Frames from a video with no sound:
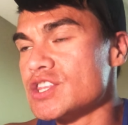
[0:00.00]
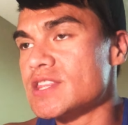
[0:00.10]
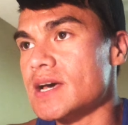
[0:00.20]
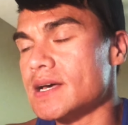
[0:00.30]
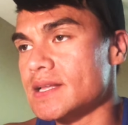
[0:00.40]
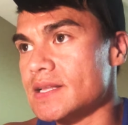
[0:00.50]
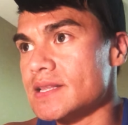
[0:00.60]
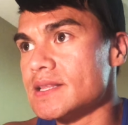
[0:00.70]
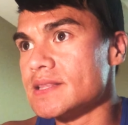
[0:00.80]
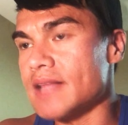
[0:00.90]
the
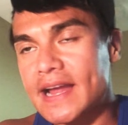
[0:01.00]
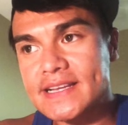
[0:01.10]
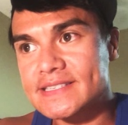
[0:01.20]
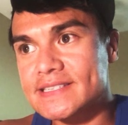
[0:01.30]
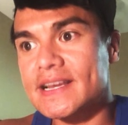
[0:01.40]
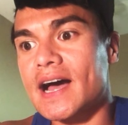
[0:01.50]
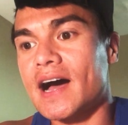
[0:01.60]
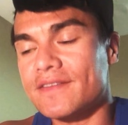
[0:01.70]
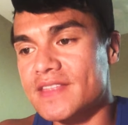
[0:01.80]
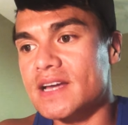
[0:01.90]
light
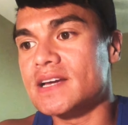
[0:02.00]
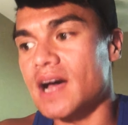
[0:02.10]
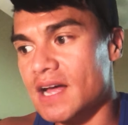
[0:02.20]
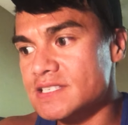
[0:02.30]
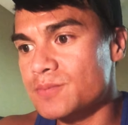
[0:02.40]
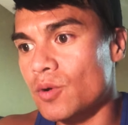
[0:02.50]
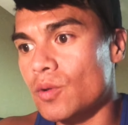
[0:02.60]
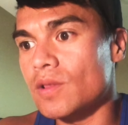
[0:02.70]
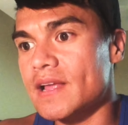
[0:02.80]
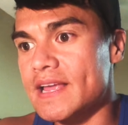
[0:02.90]
of the
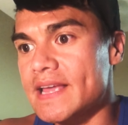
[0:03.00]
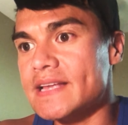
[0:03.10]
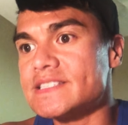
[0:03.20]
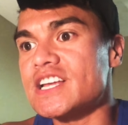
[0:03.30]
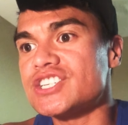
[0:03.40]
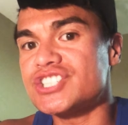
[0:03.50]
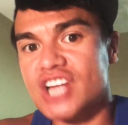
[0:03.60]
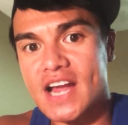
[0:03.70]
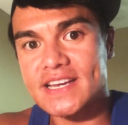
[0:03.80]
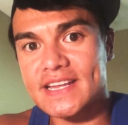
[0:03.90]
gospel is
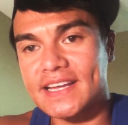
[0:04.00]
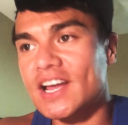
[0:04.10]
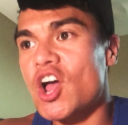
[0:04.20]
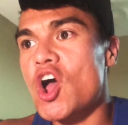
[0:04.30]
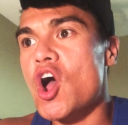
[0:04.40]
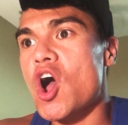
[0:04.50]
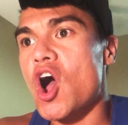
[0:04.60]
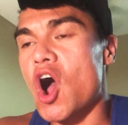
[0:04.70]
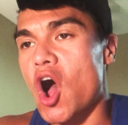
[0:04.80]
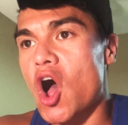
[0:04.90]
shining
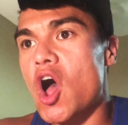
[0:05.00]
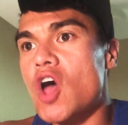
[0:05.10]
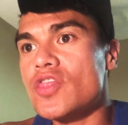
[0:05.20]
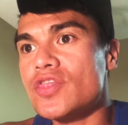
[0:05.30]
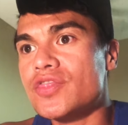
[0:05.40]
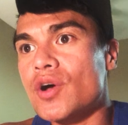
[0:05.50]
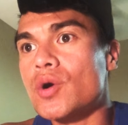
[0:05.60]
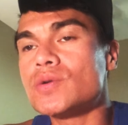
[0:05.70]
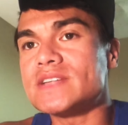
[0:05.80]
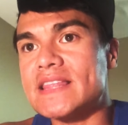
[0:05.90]
on
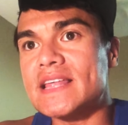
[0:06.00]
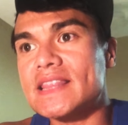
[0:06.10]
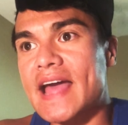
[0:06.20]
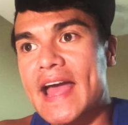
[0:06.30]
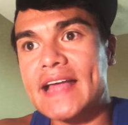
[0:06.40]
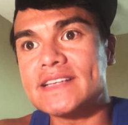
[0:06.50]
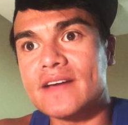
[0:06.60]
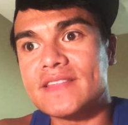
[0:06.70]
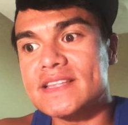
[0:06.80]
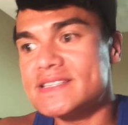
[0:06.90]
those in the land
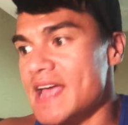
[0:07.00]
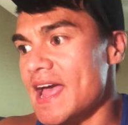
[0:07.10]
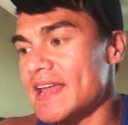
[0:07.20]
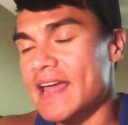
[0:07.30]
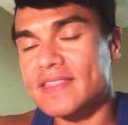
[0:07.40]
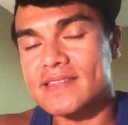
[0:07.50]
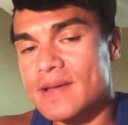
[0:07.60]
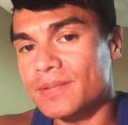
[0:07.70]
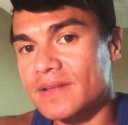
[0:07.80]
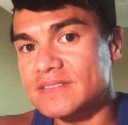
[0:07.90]
of the dead at the
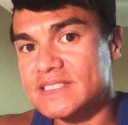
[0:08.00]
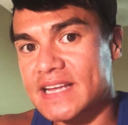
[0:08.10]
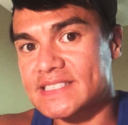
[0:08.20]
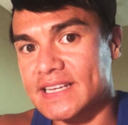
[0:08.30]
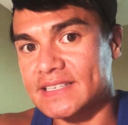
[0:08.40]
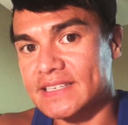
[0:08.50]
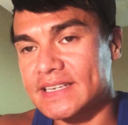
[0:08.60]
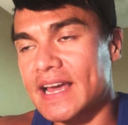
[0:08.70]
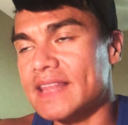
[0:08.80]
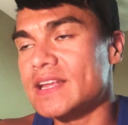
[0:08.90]
temple of Satan.
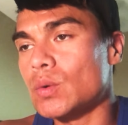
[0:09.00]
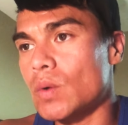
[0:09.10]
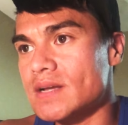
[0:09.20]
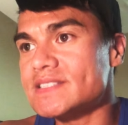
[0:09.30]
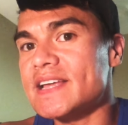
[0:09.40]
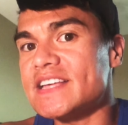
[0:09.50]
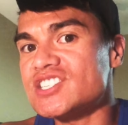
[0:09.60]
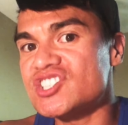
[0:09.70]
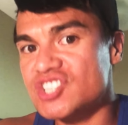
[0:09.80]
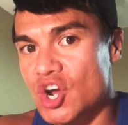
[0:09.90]
Yeah, there was a
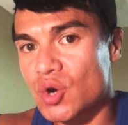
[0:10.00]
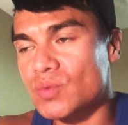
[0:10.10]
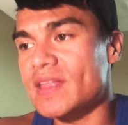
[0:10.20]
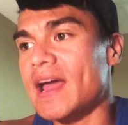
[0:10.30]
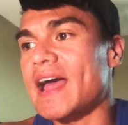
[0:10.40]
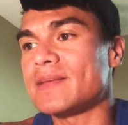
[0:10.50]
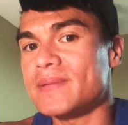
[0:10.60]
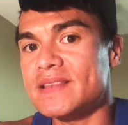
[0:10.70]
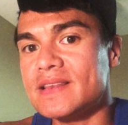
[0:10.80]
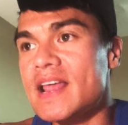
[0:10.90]
stone that had
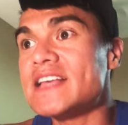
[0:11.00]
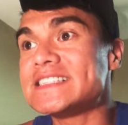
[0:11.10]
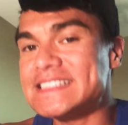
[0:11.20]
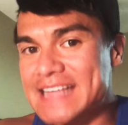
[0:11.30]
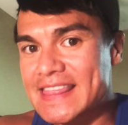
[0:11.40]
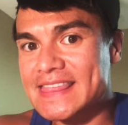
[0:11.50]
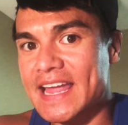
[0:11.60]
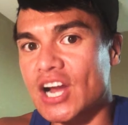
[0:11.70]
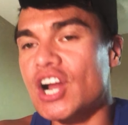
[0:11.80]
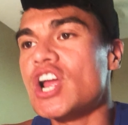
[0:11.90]
been set
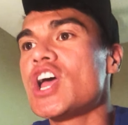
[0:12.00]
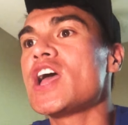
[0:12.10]
there